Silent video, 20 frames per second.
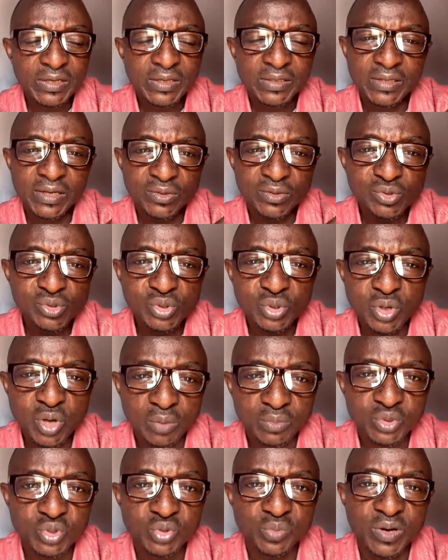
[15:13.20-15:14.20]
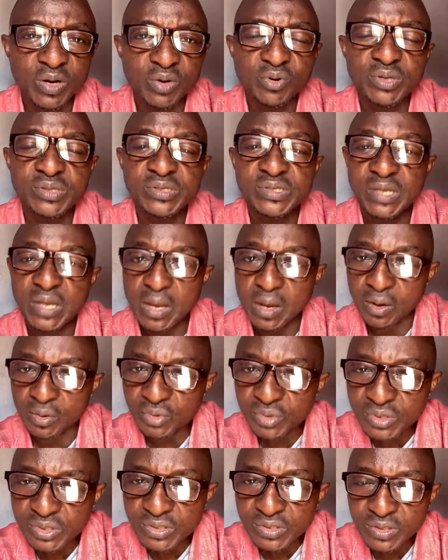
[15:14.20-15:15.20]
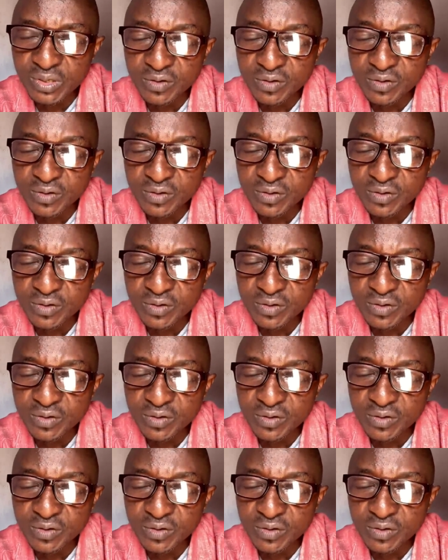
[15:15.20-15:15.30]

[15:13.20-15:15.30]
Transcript: that used to come to Marwa's house